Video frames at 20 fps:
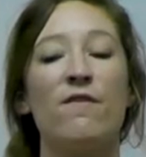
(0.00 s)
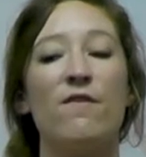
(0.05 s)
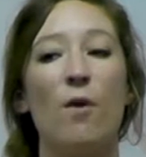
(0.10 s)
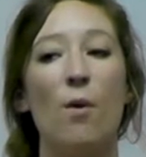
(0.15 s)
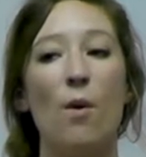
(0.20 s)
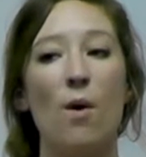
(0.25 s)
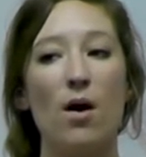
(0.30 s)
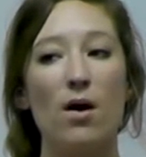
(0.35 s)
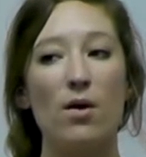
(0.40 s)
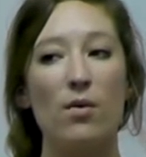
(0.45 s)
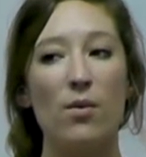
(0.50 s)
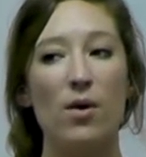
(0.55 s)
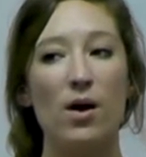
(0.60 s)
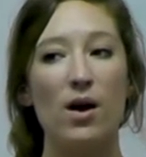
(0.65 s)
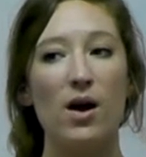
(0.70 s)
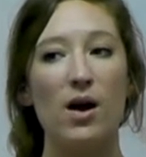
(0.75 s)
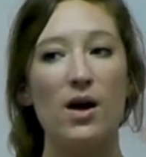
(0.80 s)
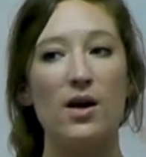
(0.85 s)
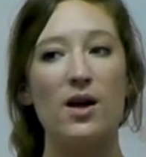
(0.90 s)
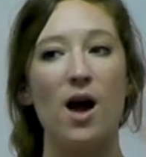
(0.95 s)

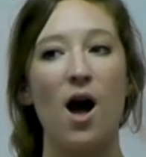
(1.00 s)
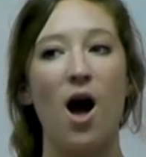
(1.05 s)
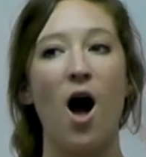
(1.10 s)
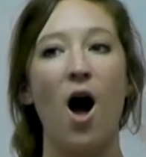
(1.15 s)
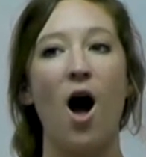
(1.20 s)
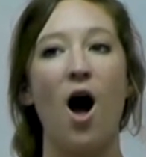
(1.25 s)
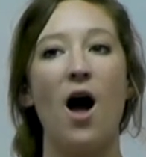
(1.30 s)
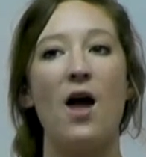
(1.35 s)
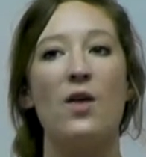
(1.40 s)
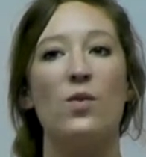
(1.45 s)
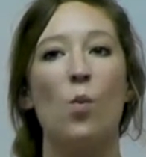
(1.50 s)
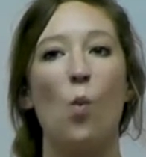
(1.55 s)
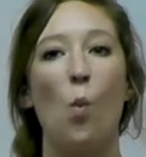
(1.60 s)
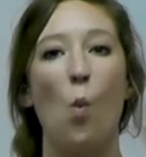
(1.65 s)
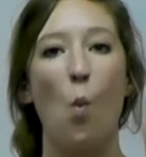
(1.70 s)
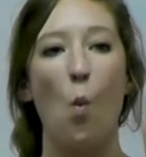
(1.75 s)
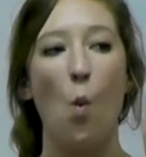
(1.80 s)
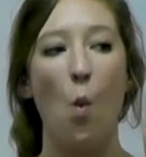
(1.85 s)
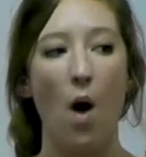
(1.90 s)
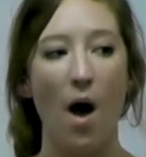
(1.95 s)
forward
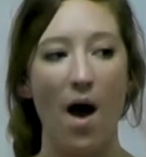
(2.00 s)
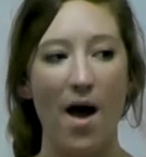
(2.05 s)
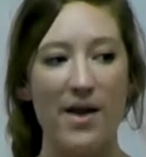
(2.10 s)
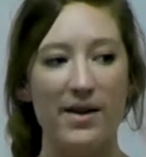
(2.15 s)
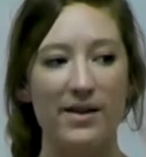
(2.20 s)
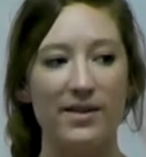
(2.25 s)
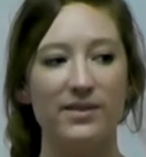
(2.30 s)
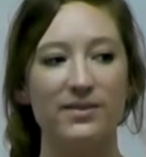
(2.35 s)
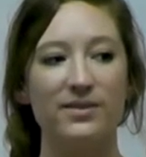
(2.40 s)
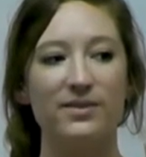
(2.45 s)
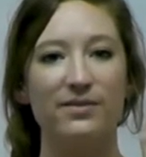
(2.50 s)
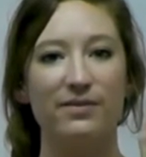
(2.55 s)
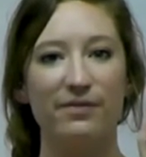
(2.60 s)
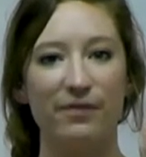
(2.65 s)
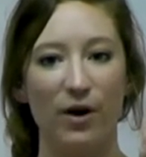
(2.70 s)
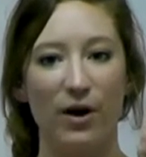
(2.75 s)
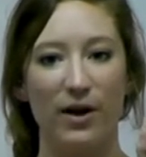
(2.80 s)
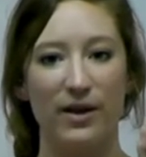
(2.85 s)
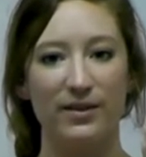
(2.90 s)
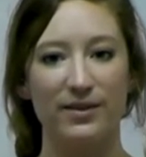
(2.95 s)
on one
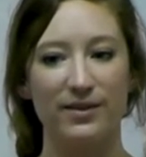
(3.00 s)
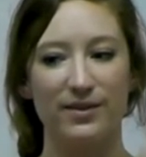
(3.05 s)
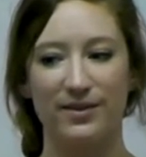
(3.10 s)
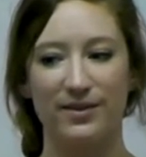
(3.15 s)
foot.